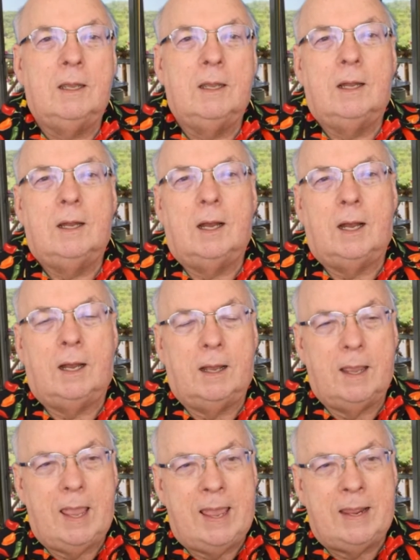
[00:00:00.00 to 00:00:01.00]

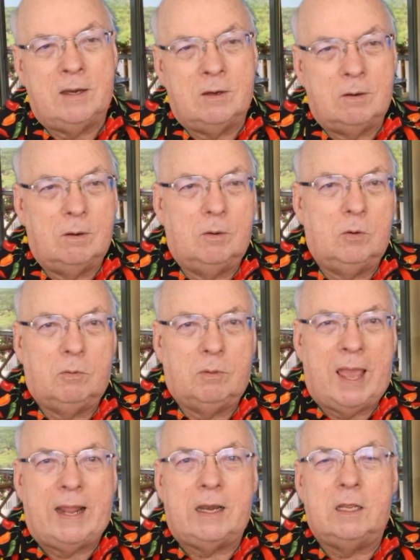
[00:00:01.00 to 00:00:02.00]
And
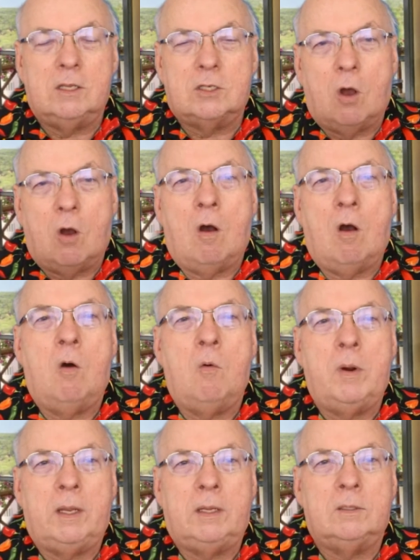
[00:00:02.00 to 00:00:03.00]
that is
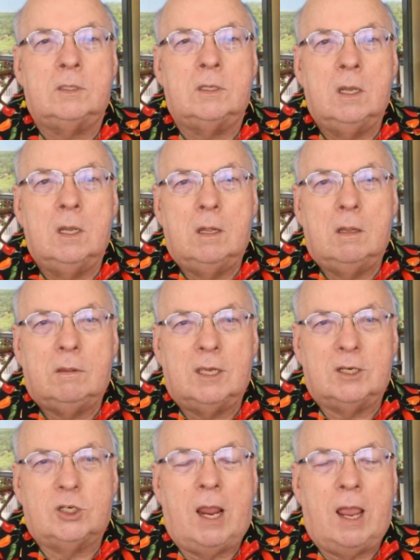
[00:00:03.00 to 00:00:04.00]
always the
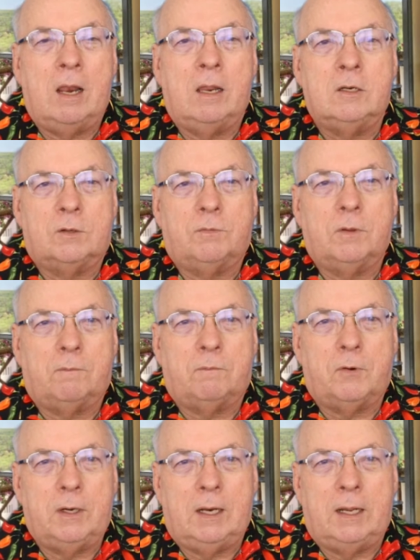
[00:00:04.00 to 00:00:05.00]
challenge for the
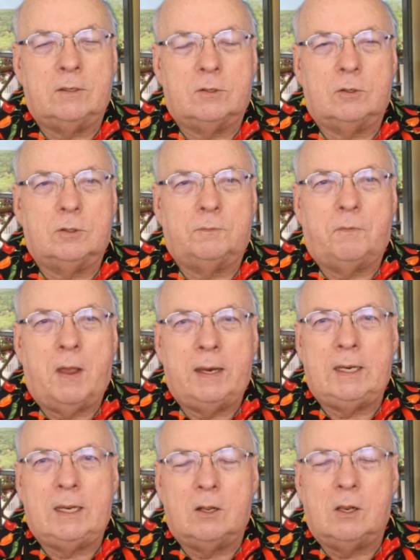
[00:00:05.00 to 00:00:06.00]
freelancers,
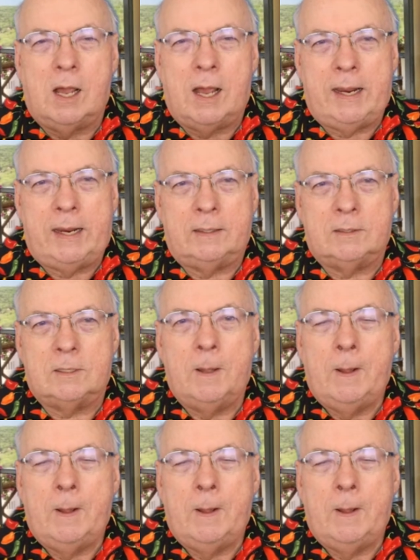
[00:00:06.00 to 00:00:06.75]
finding clients.